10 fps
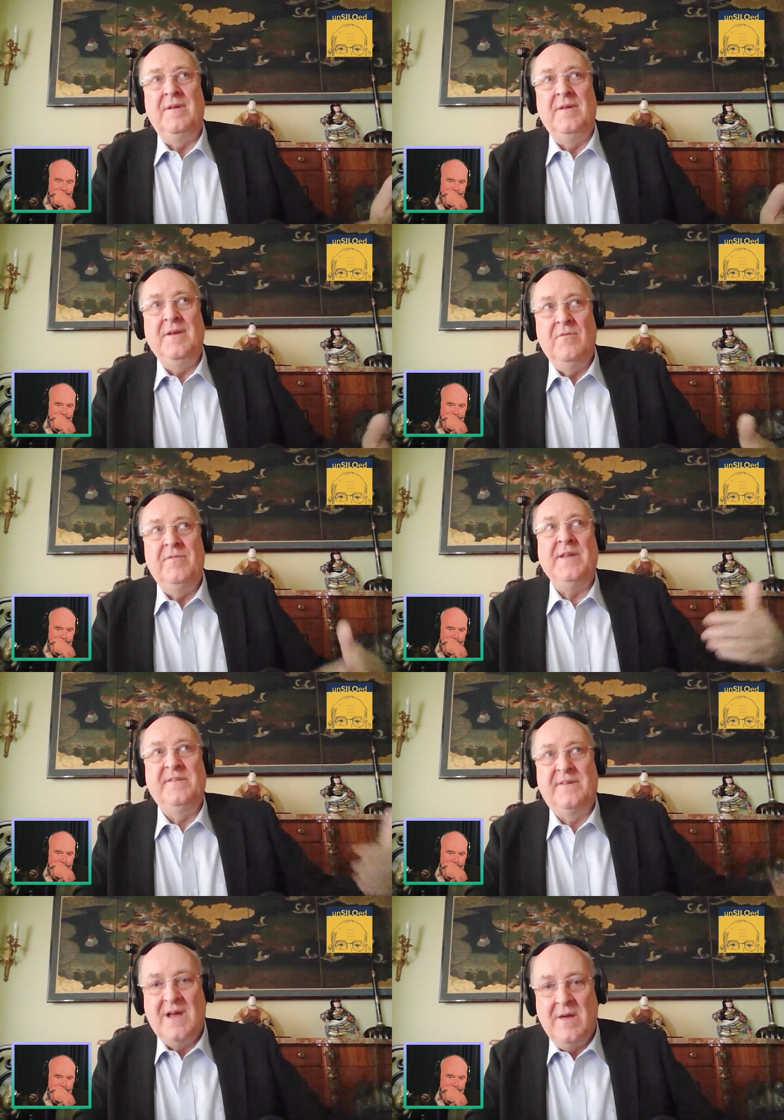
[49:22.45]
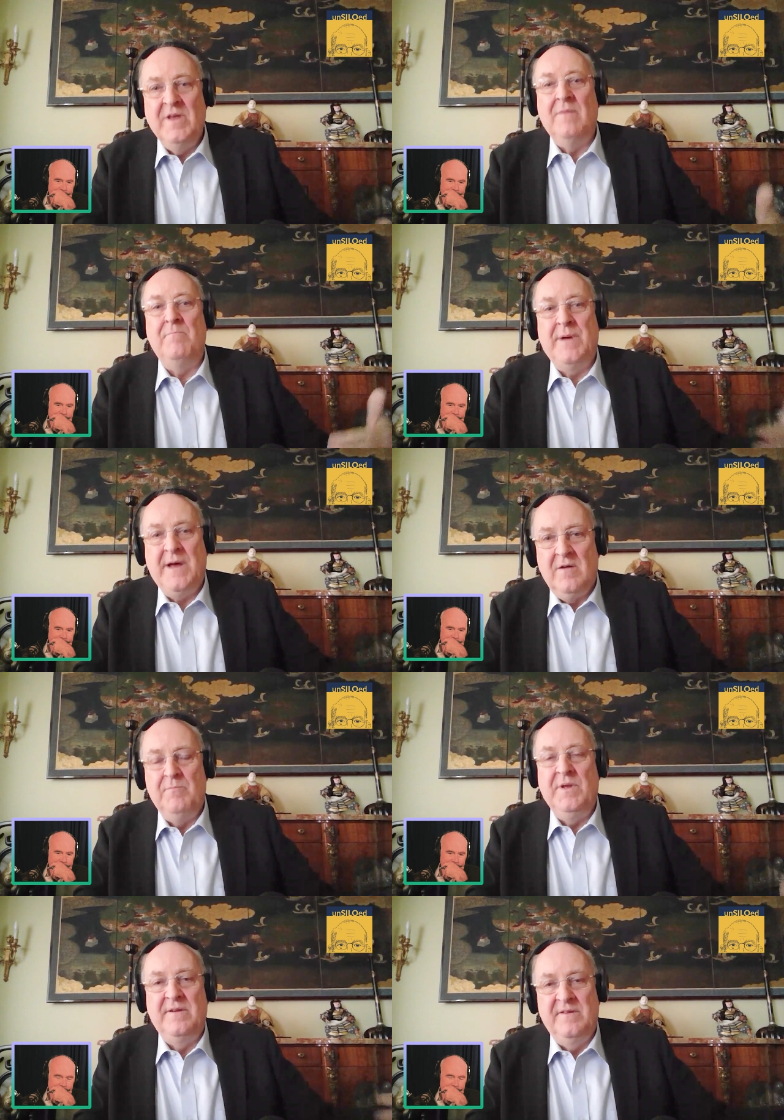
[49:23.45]
you know, that's coming about
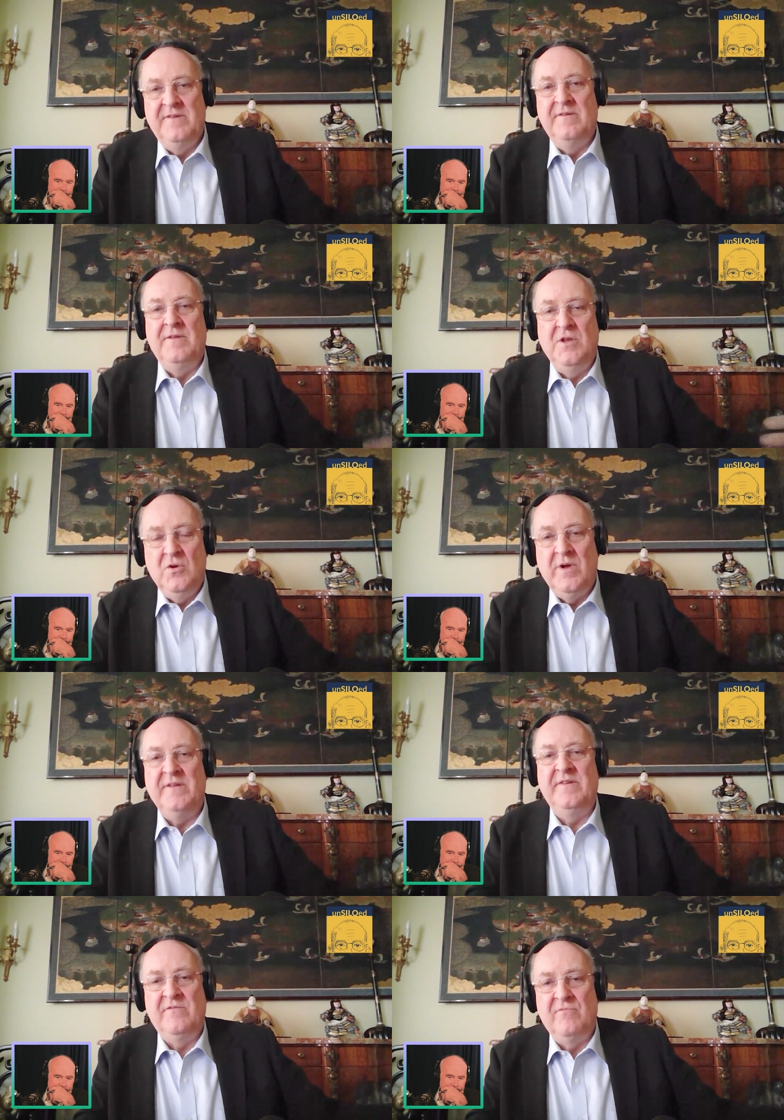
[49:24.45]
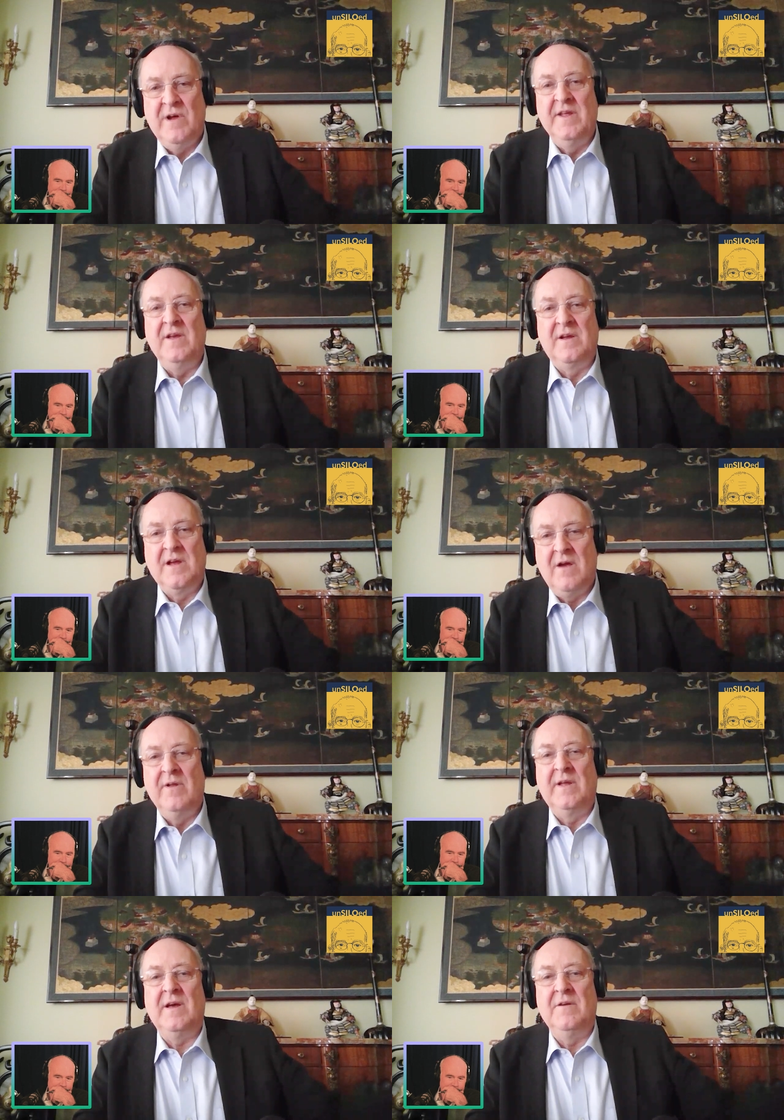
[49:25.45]
because the US is running a current
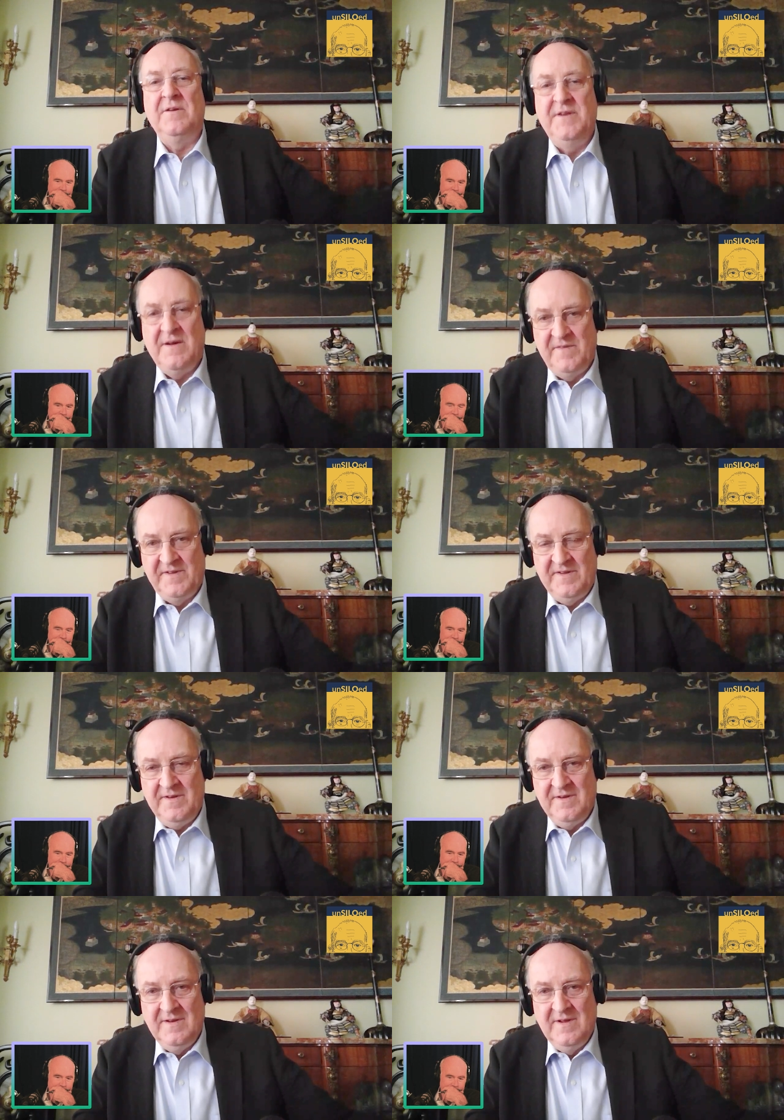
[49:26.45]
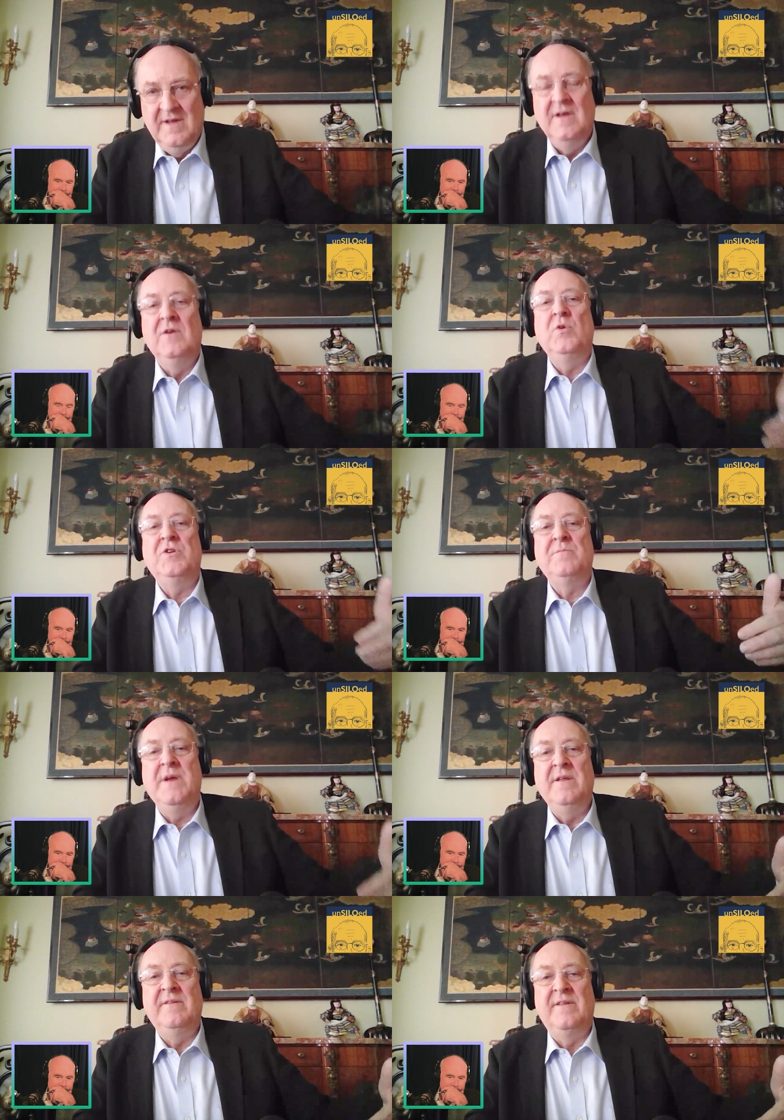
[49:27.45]
account deficit, which
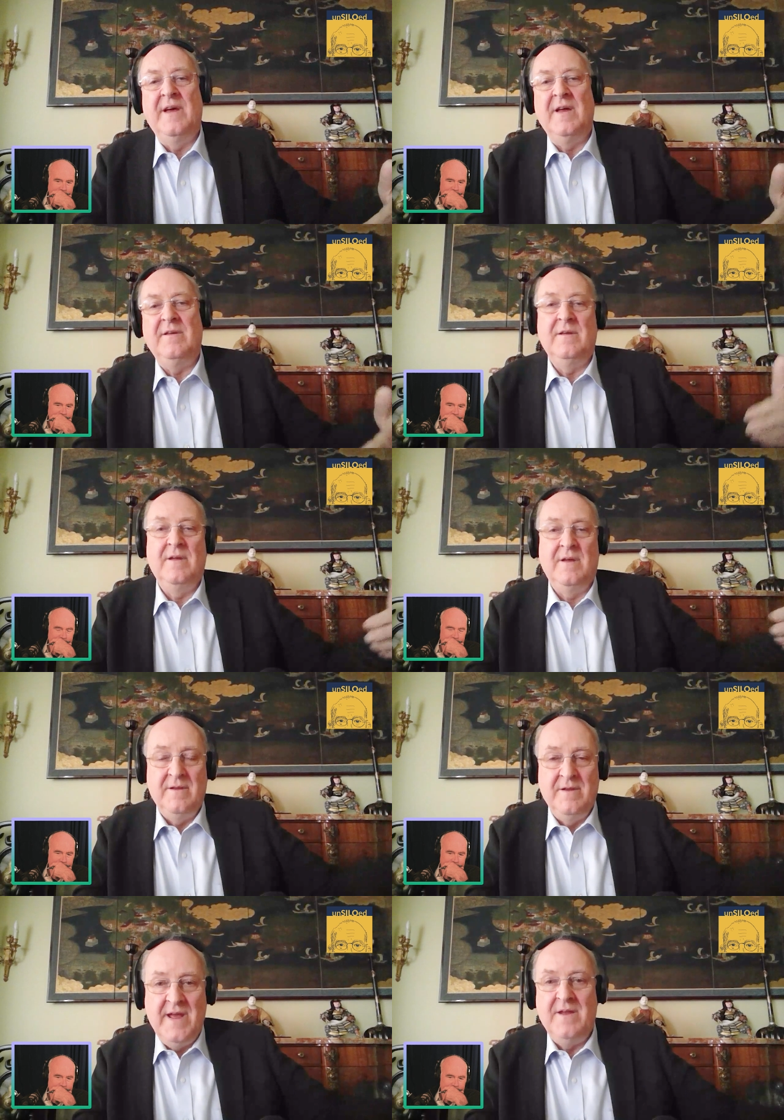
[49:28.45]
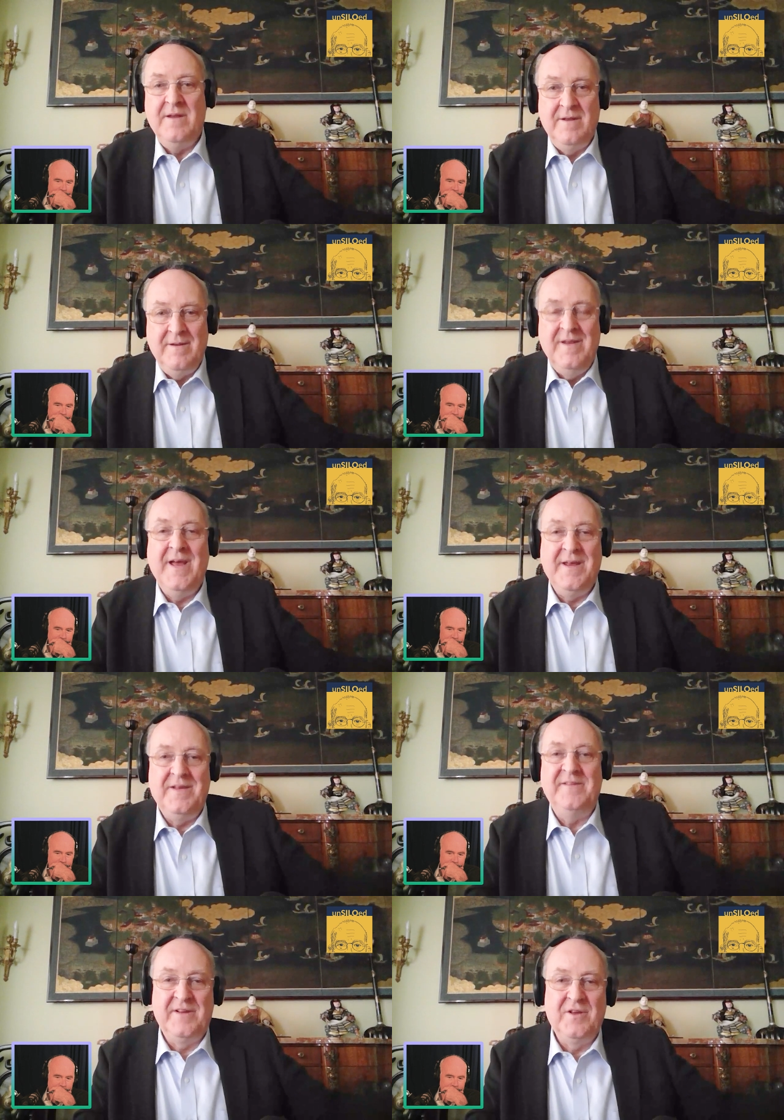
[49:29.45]
means that net net
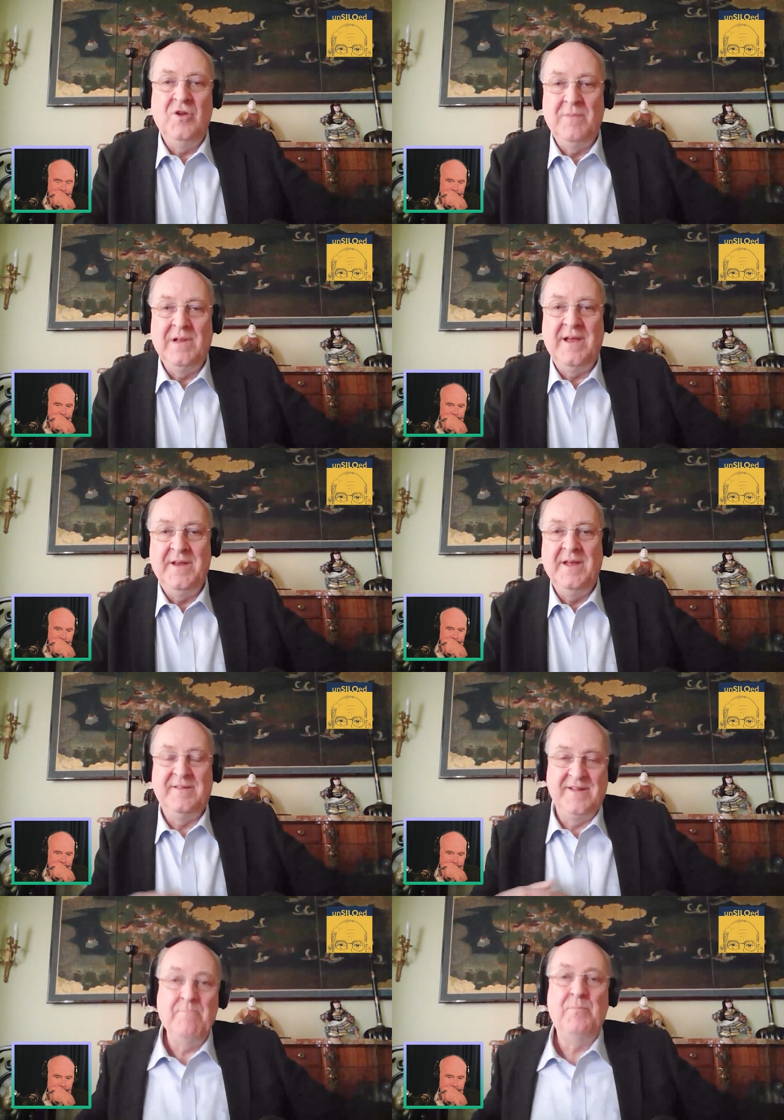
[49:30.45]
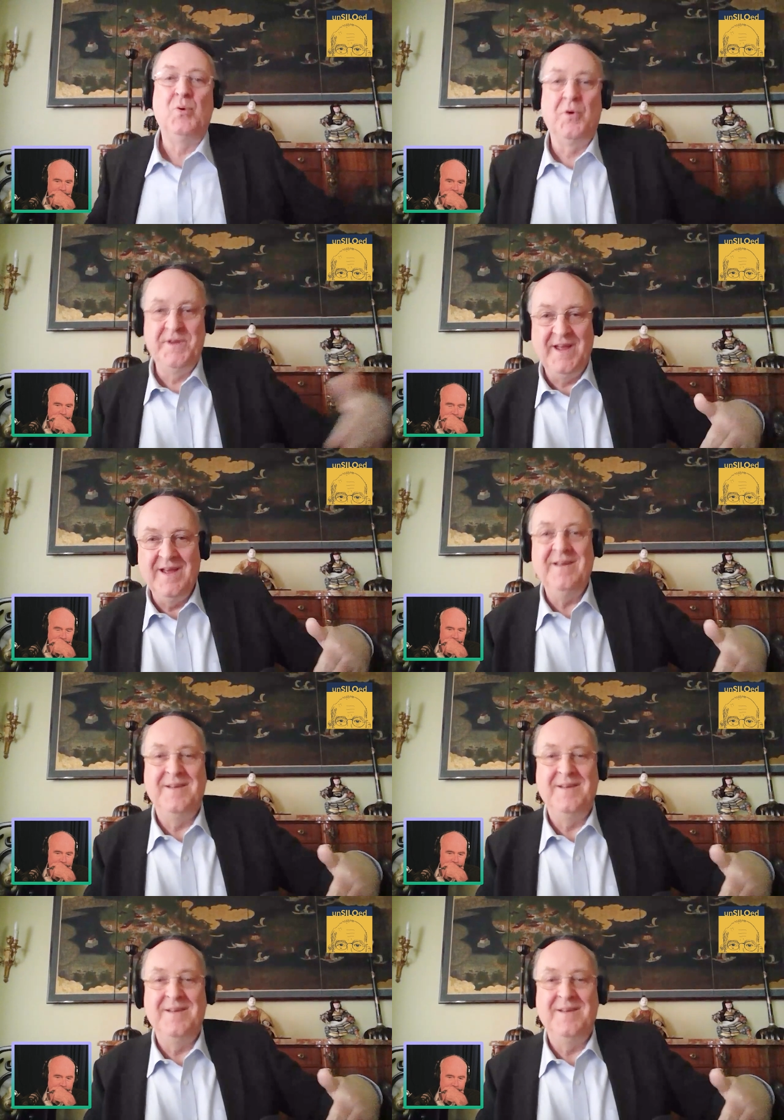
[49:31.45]
it's accumulating, it's importing